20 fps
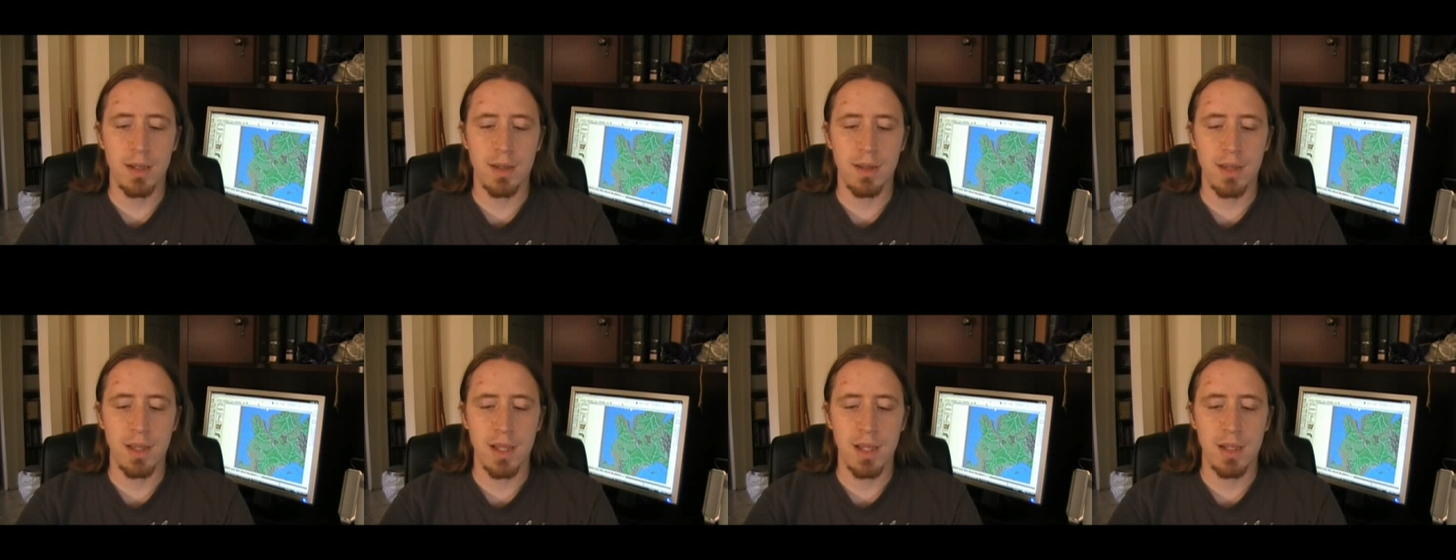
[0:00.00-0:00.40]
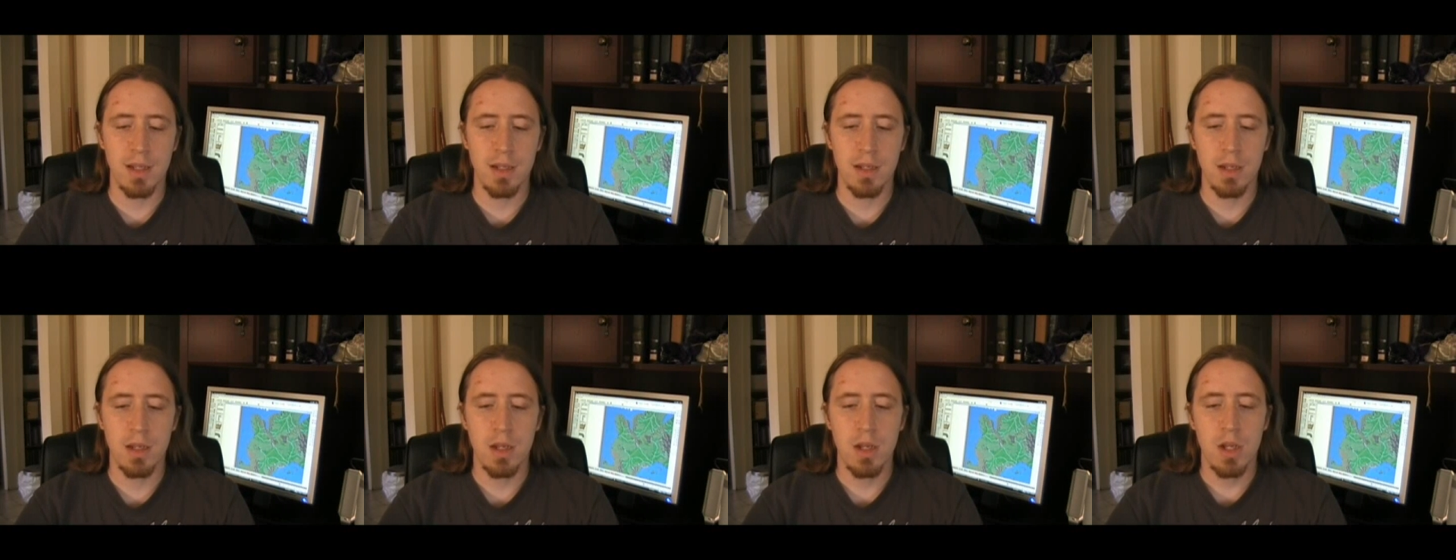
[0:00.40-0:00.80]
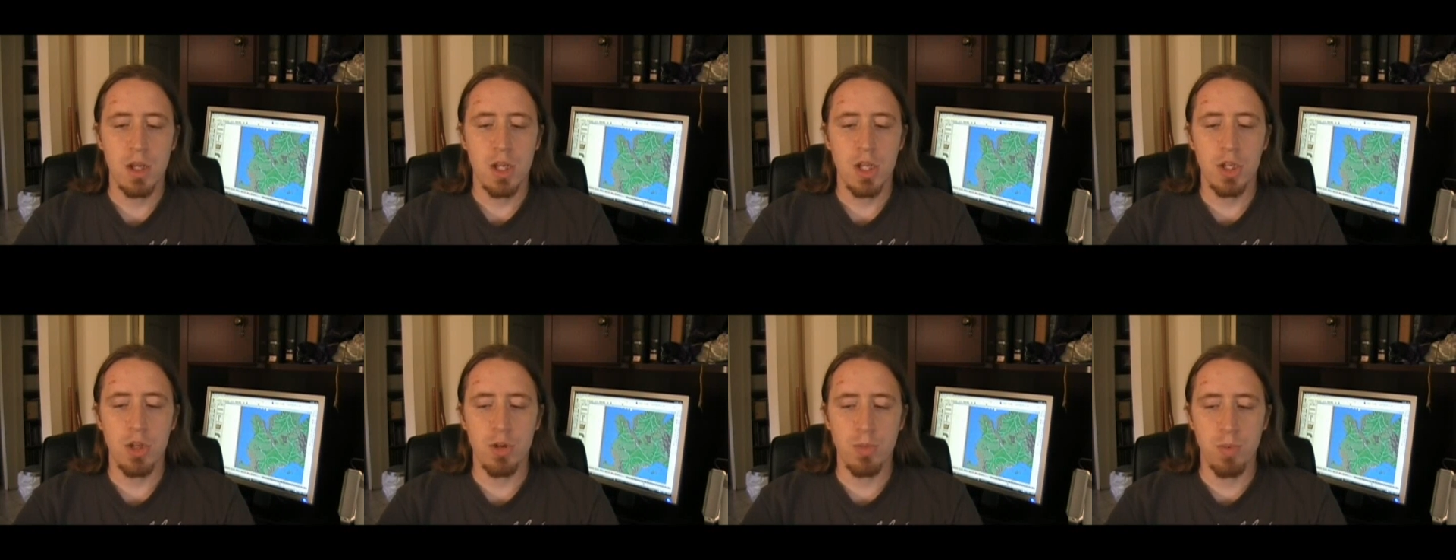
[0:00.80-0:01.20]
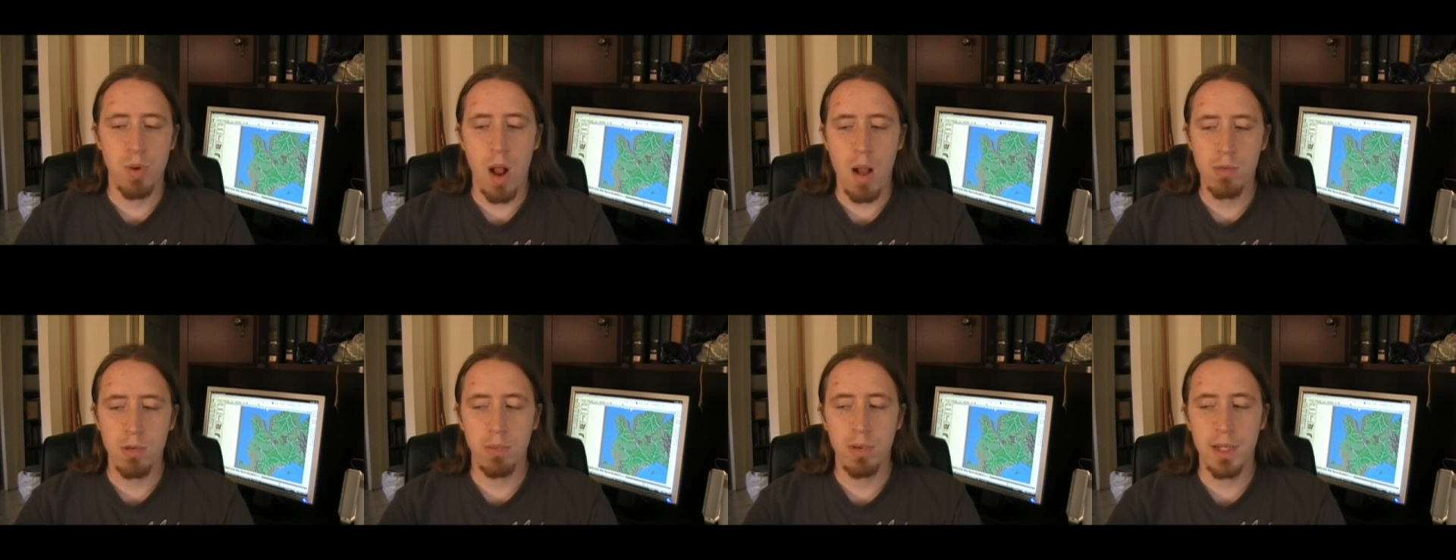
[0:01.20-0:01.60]
then you
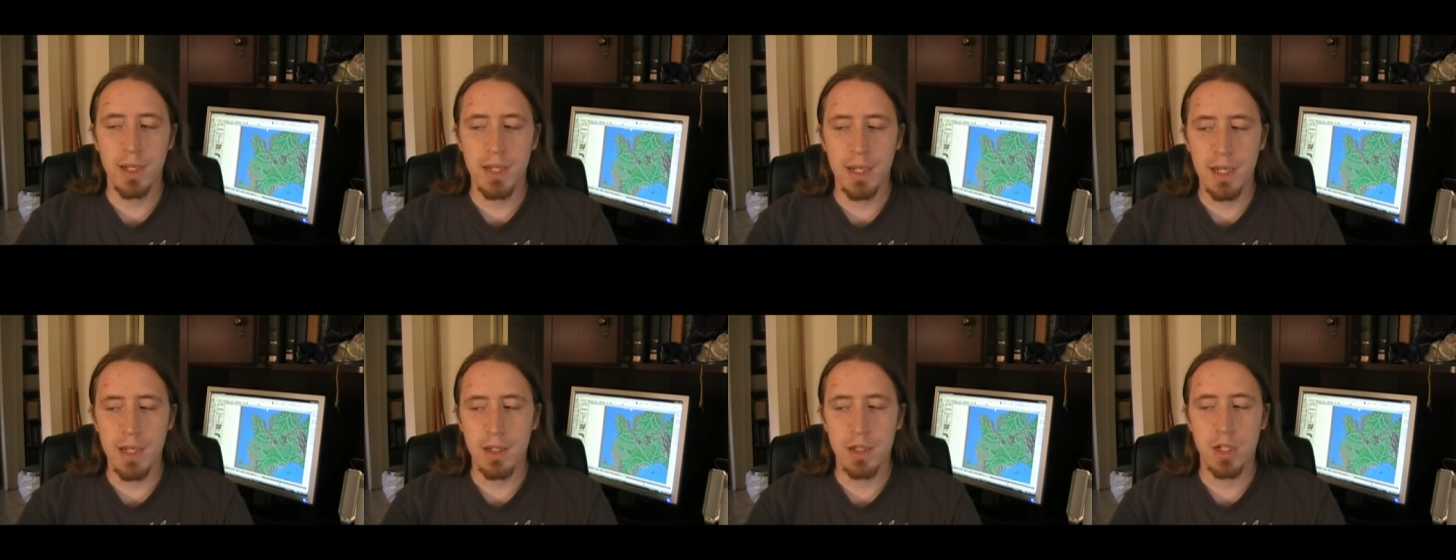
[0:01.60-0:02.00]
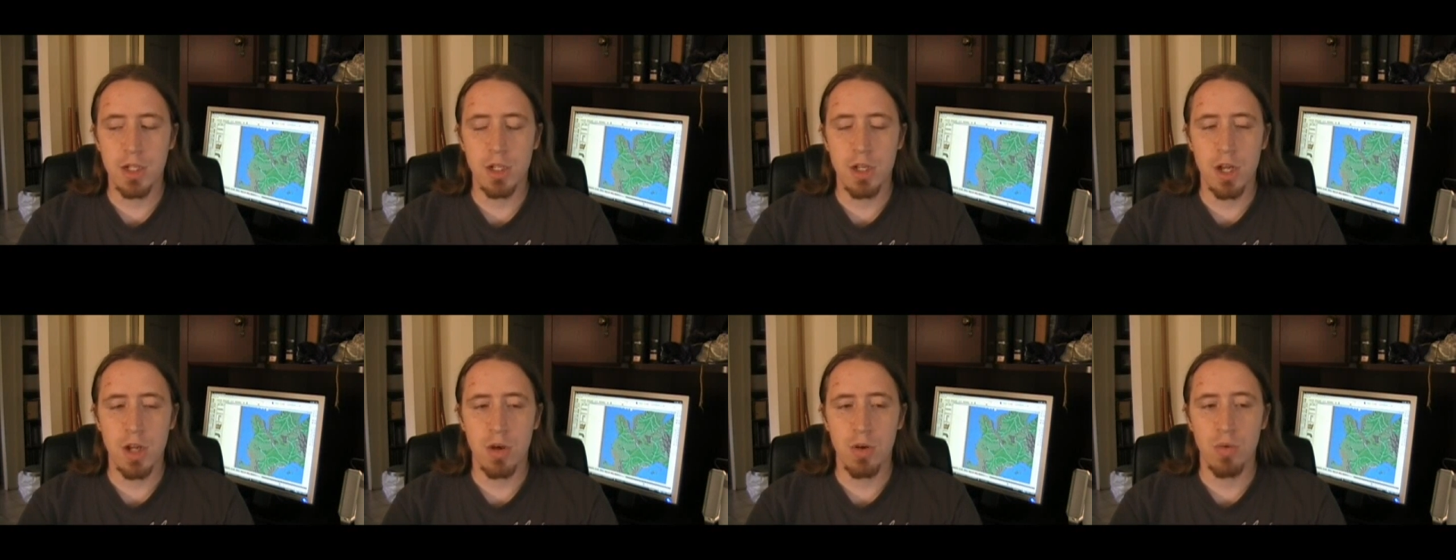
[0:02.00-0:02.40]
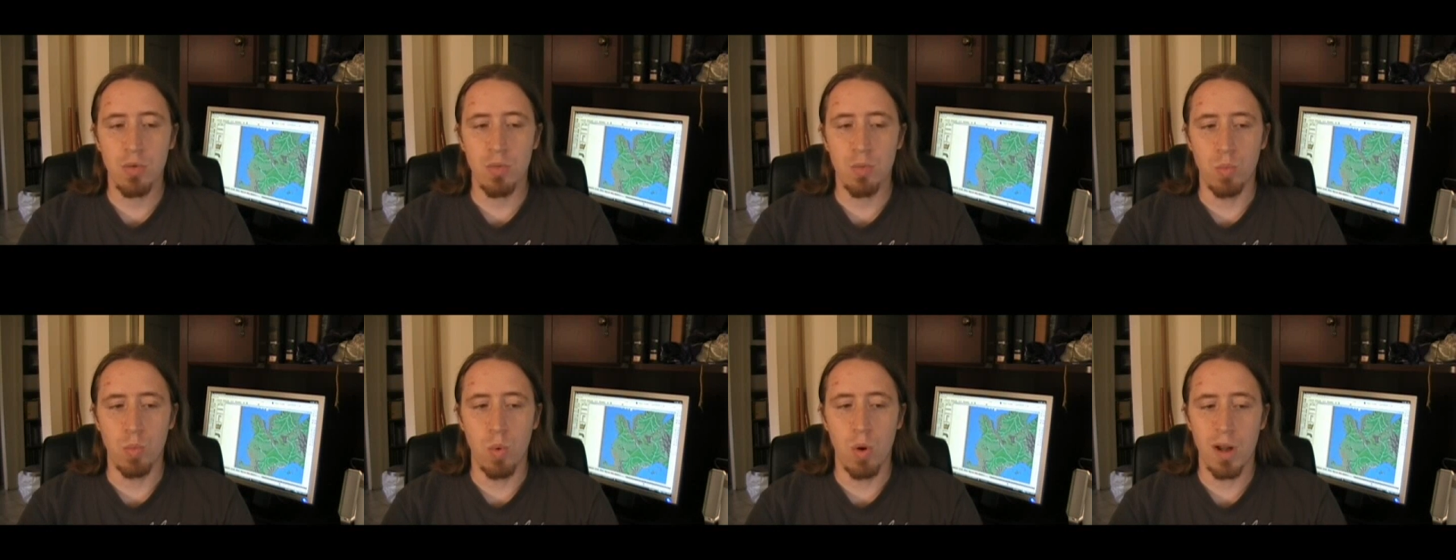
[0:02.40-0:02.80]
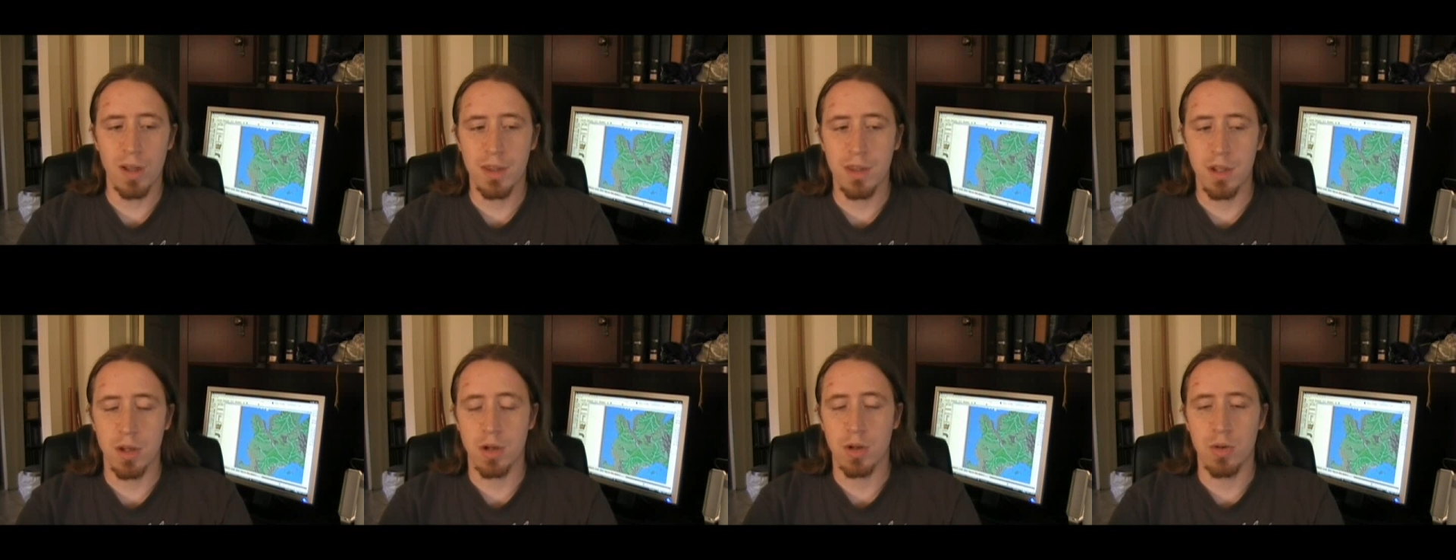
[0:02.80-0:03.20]
probably need to know
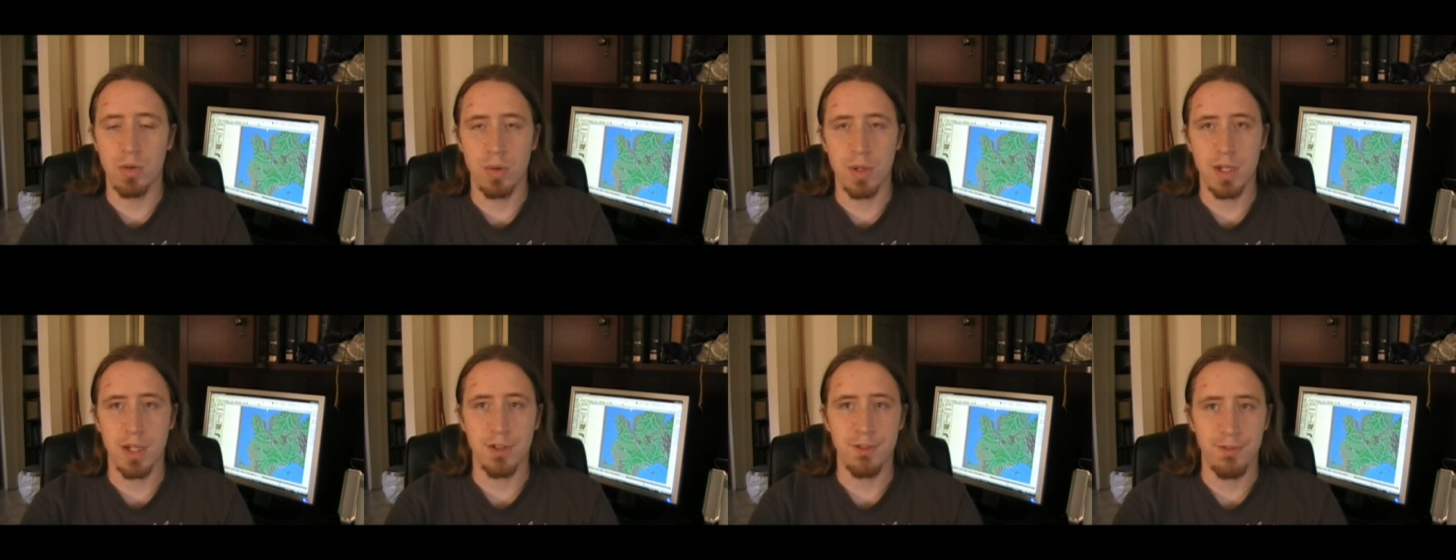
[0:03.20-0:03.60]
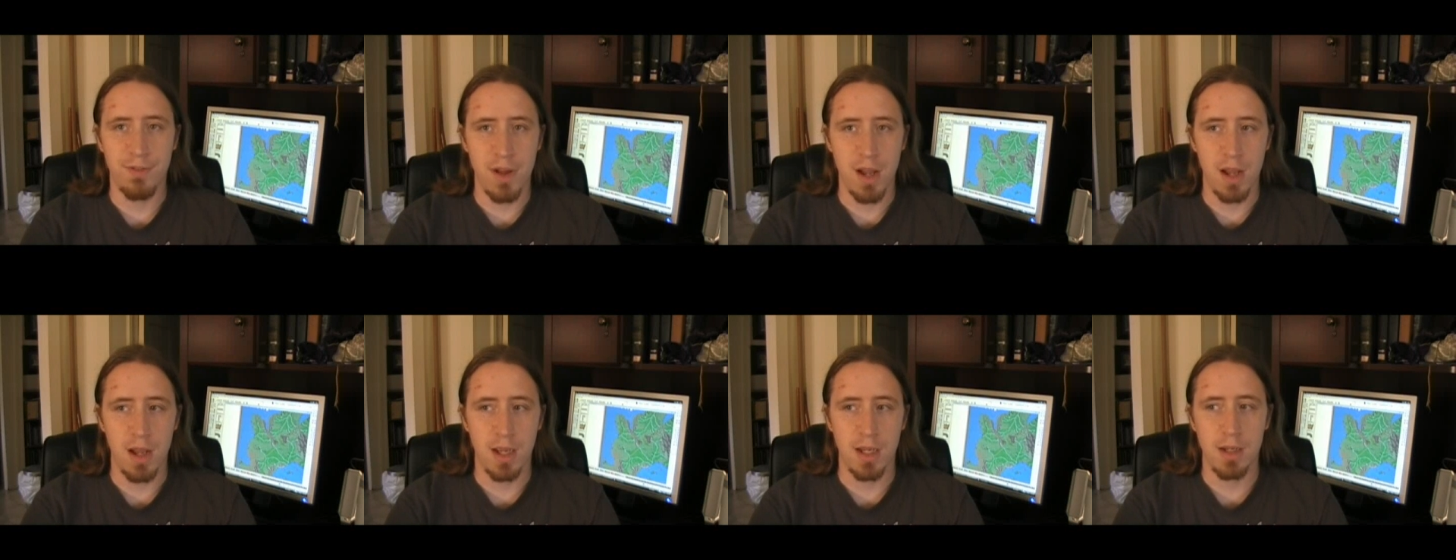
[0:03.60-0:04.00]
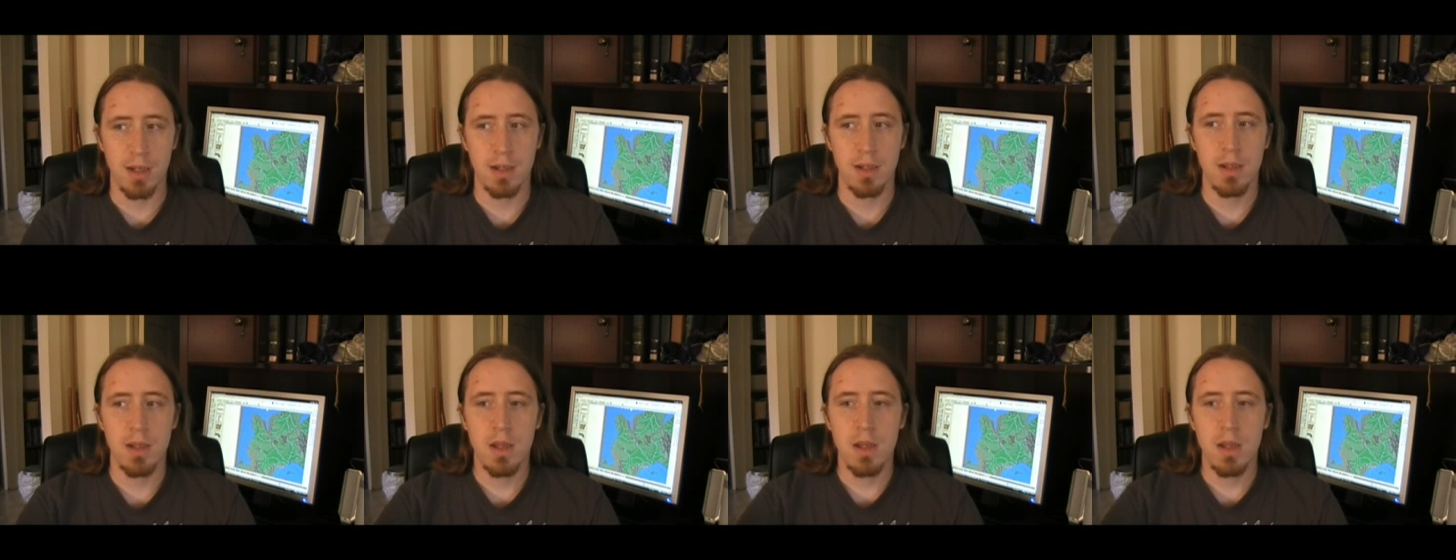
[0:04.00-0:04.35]
what they're going to find,